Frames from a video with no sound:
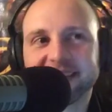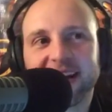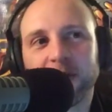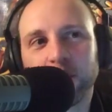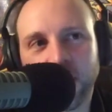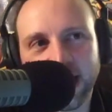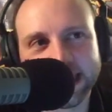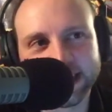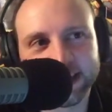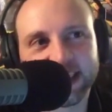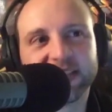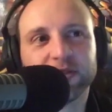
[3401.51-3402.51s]
I'll
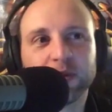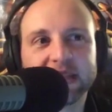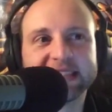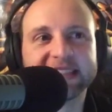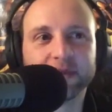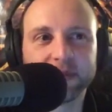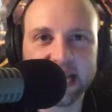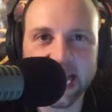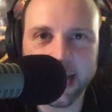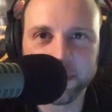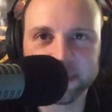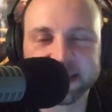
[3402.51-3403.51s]
watch. I do want to see what
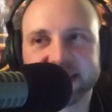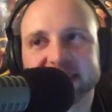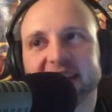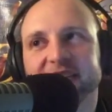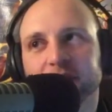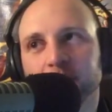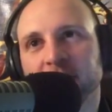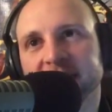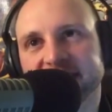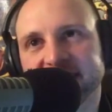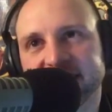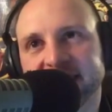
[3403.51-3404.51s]
happens. I do
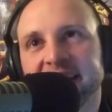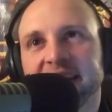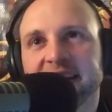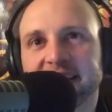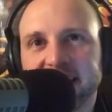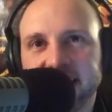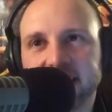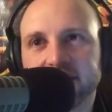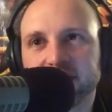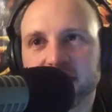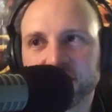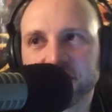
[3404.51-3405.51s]
want to see Negan
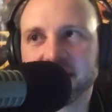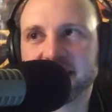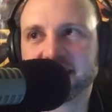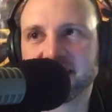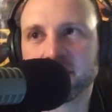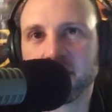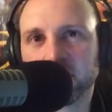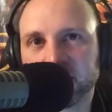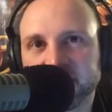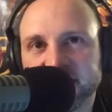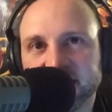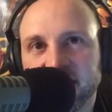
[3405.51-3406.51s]
eventually get his
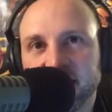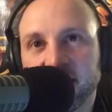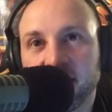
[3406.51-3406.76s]
comeuppance.